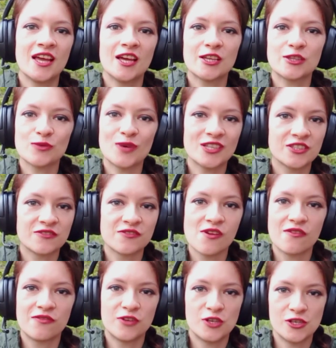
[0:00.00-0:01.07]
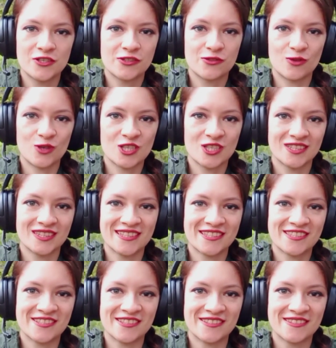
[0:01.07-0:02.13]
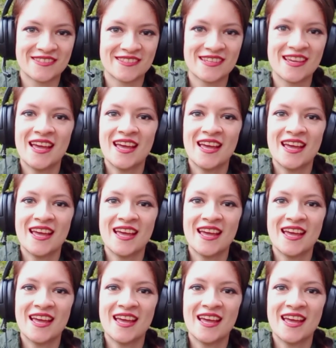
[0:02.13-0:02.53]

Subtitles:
at one of your first Russian lessons.